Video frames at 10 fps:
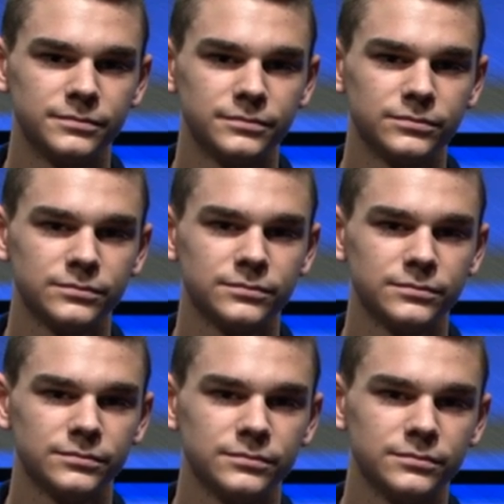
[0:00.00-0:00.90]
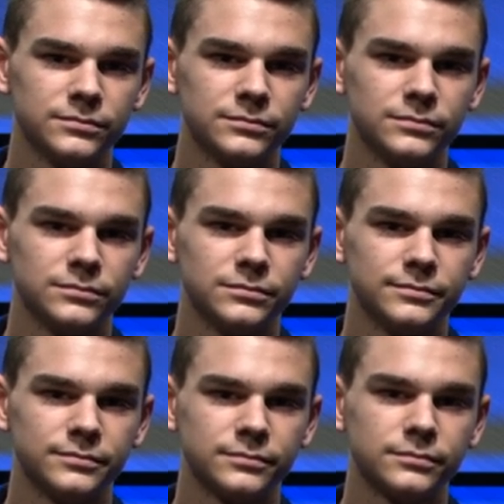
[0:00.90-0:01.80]

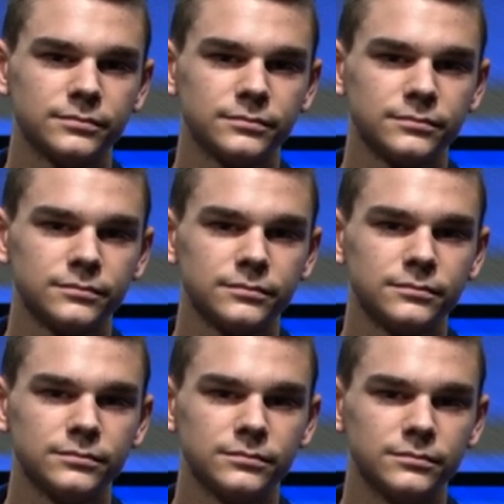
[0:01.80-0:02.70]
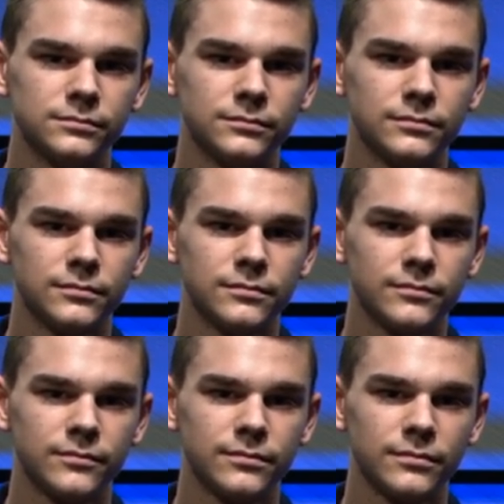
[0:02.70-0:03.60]

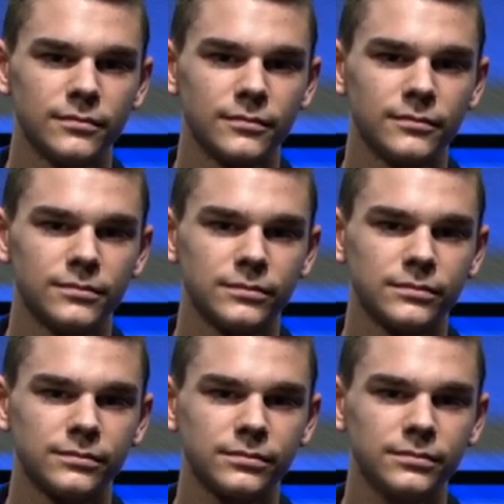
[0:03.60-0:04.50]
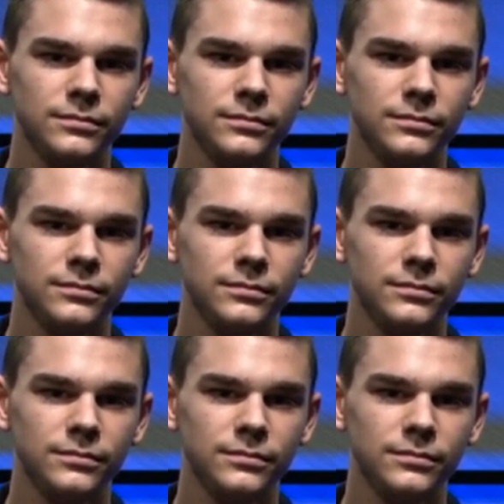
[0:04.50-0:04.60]
(not speaking)